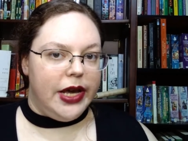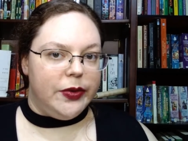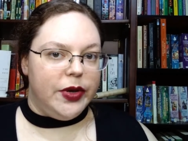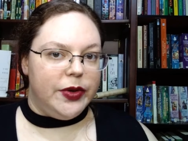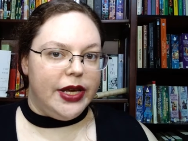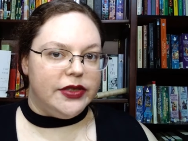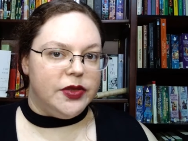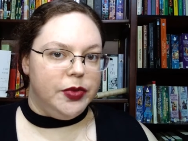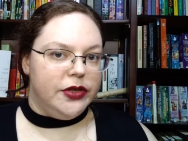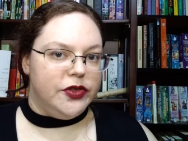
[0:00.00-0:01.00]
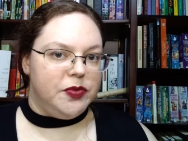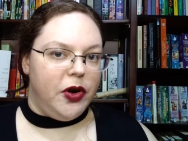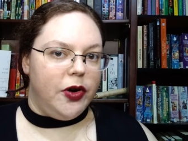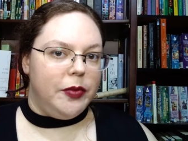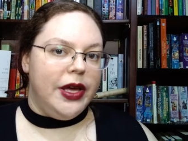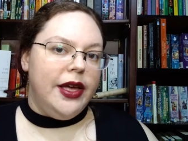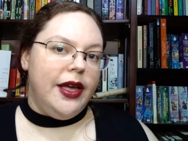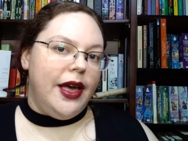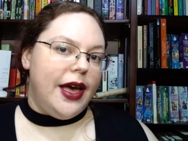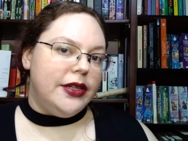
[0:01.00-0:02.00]
now known as the Brothers Poem,
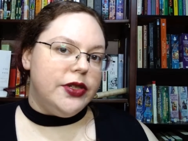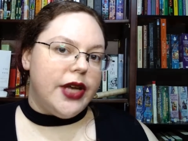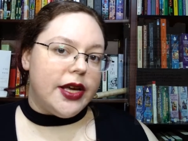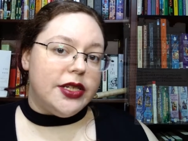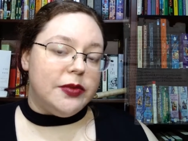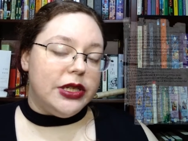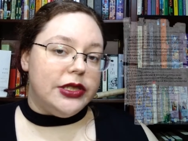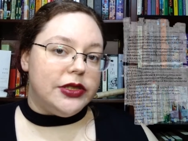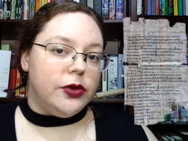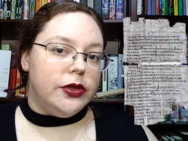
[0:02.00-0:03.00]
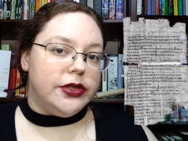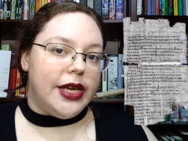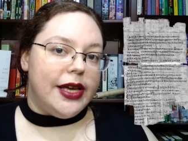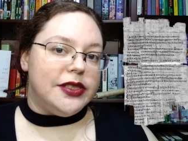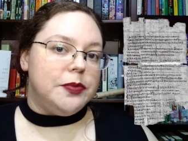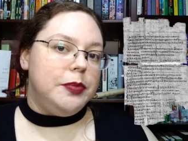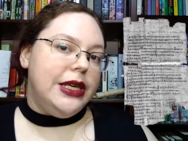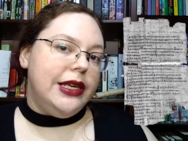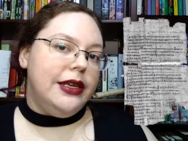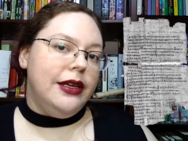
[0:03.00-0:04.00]
entered academic discourse as
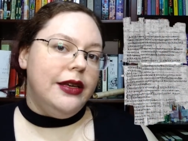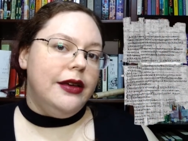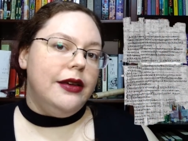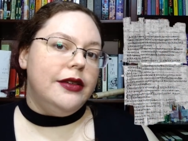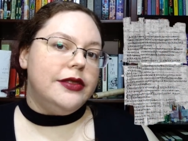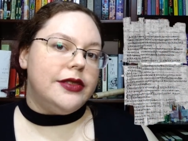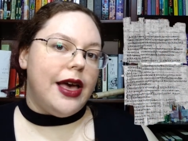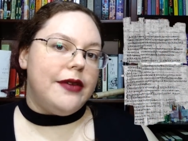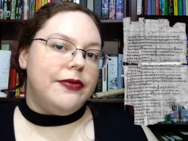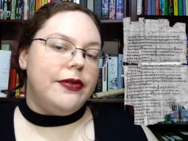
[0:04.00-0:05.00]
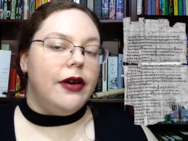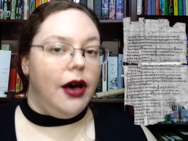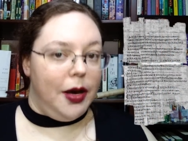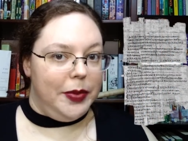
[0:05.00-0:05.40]
P Sapph